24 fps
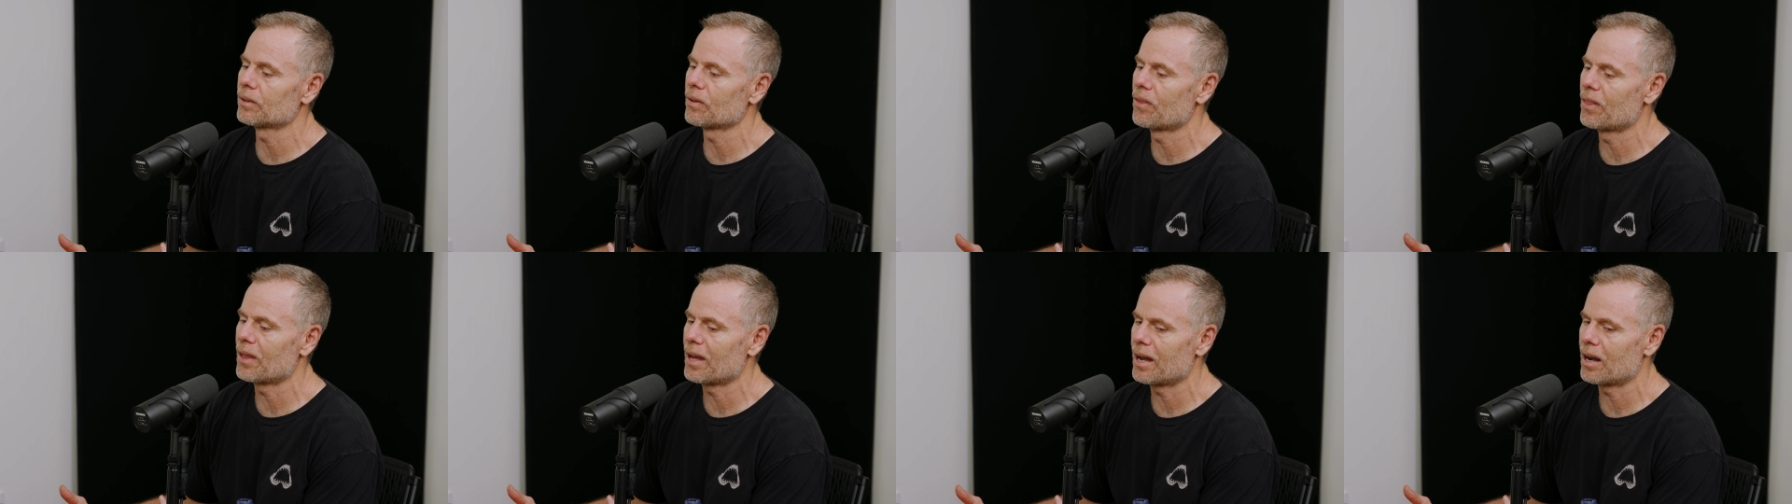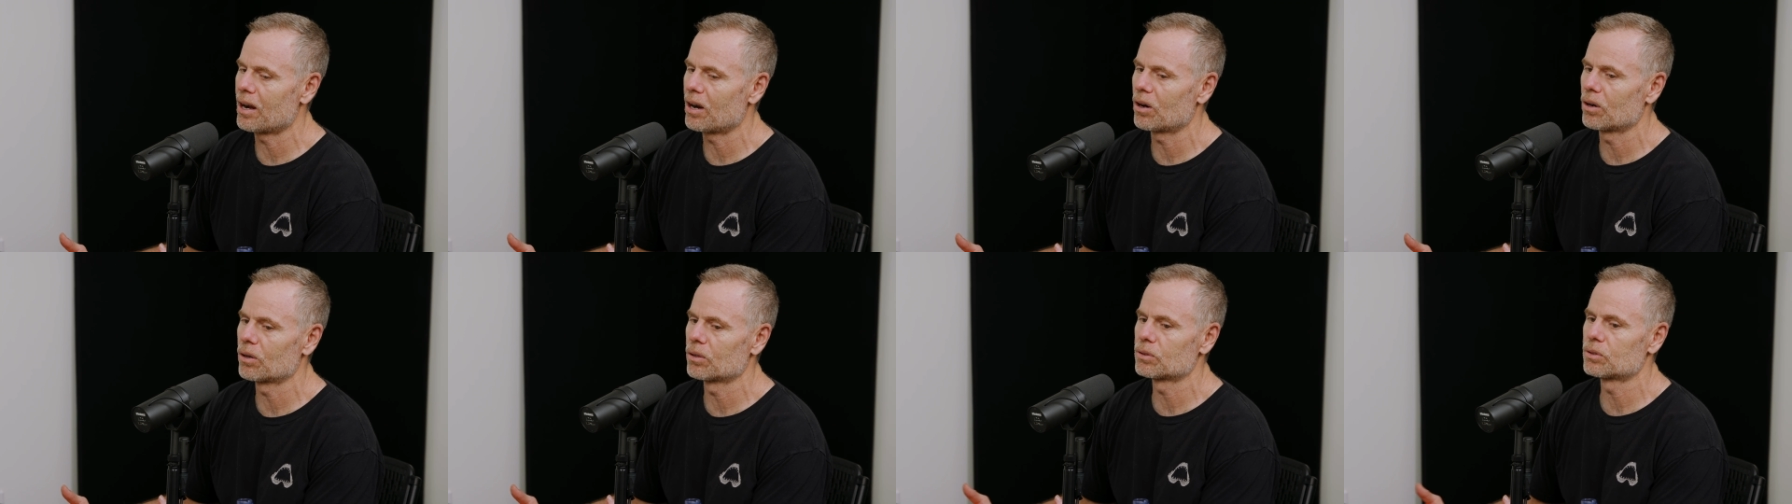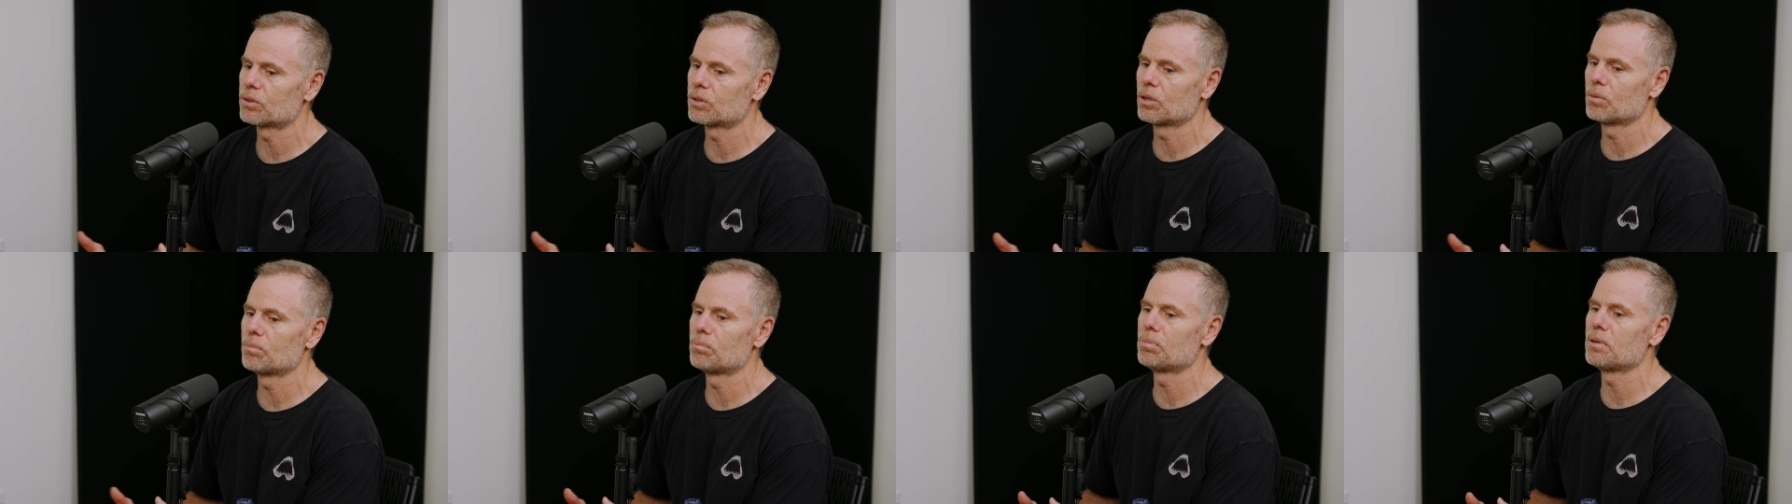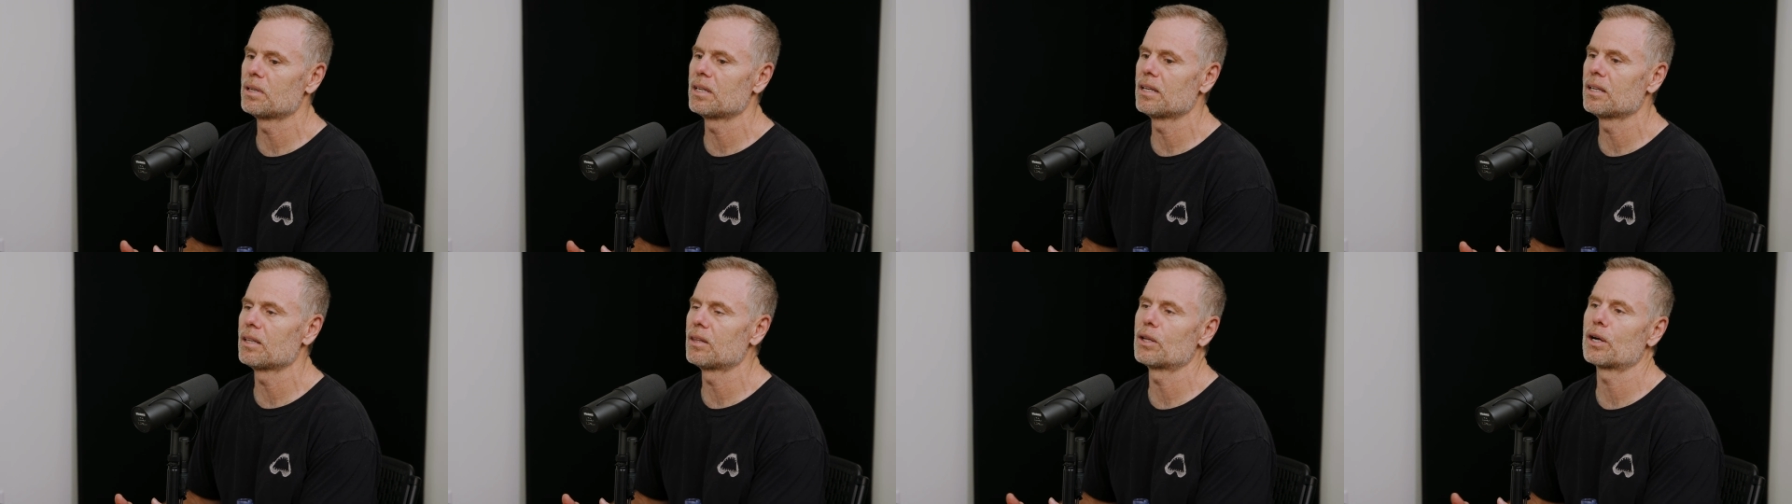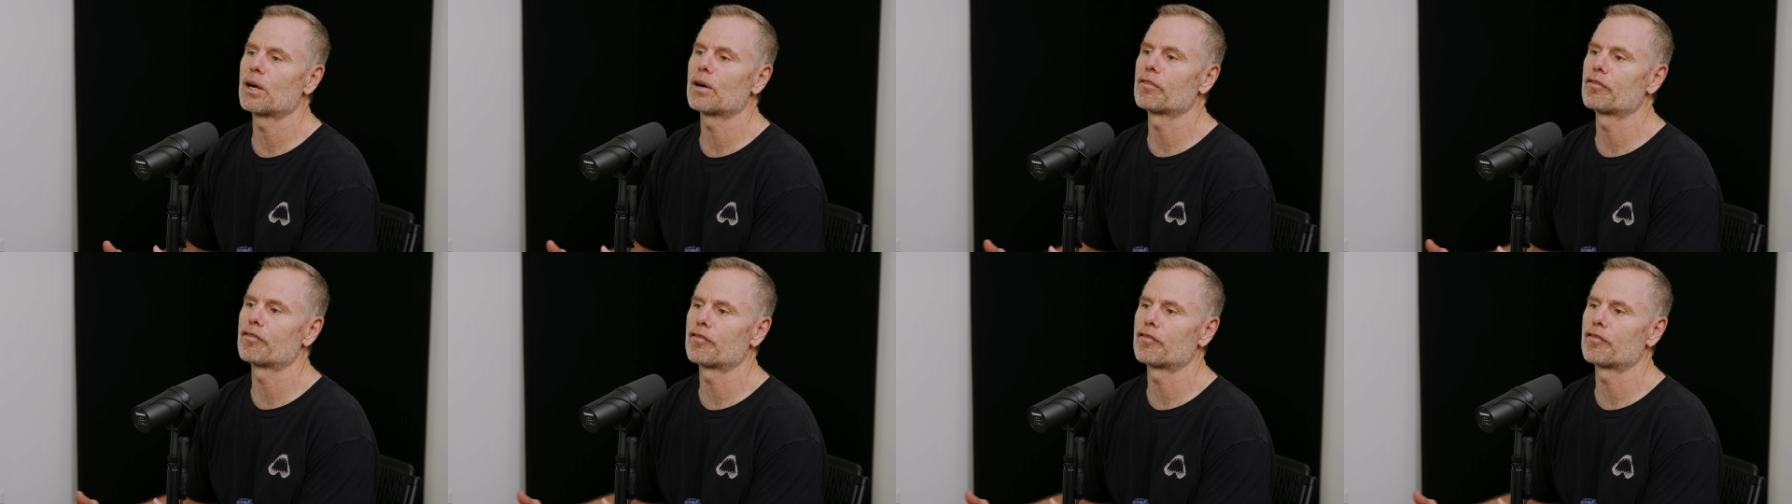there to be their